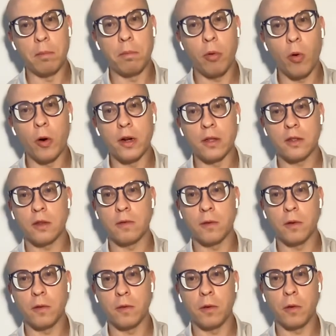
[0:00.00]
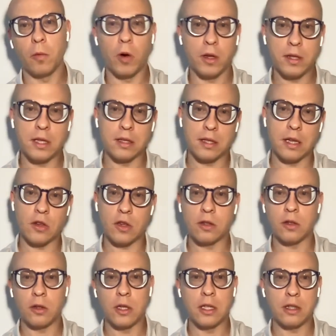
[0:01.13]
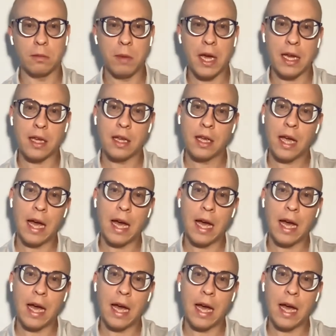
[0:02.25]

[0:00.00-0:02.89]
importance of what decisions you need to make.